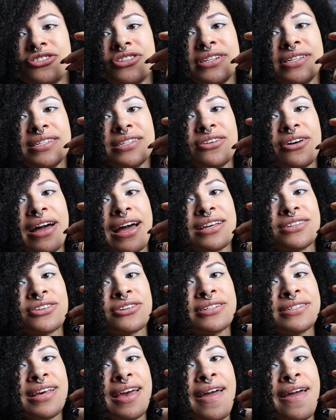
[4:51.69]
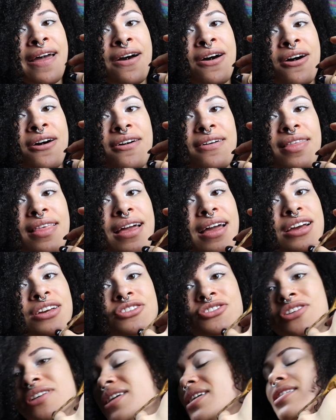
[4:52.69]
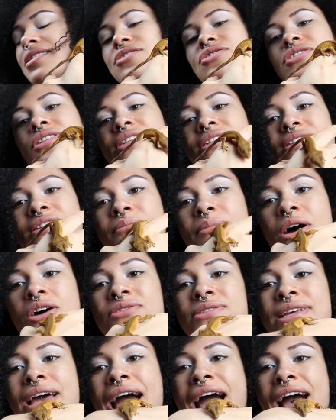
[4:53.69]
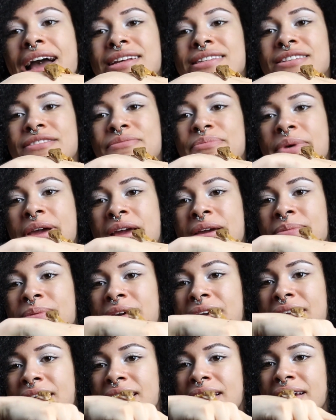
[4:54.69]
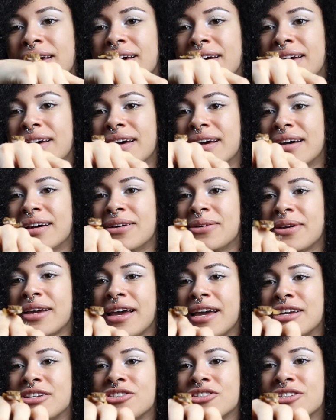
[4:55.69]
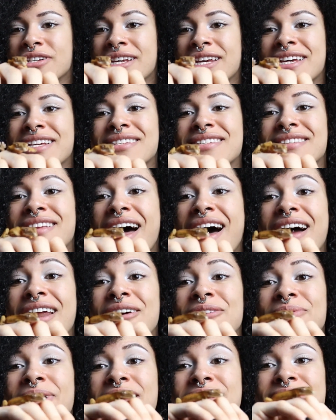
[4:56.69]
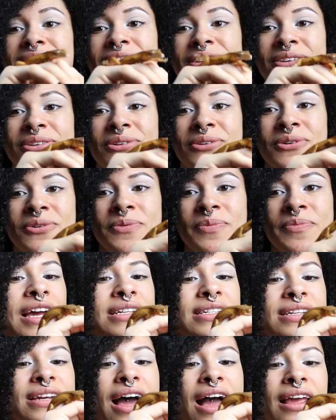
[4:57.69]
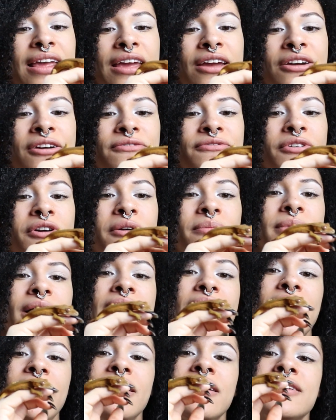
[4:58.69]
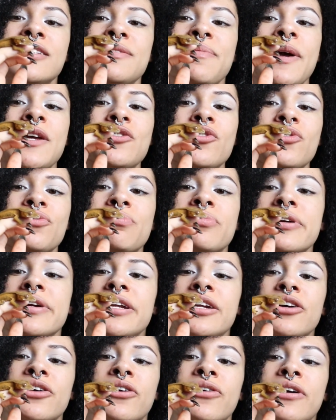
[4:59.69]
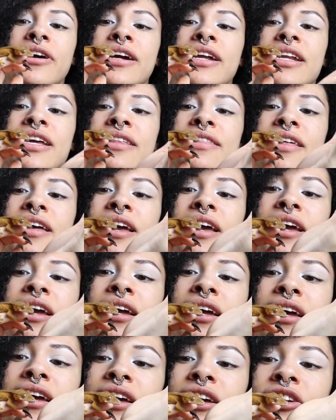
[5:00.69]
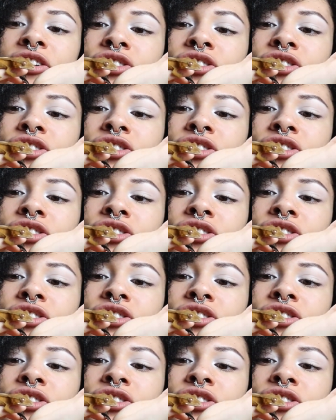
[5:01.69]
She still has her tail. She is just the most active baby. Okay, she is not a rescue. I did not get her from like a special breeder or anything.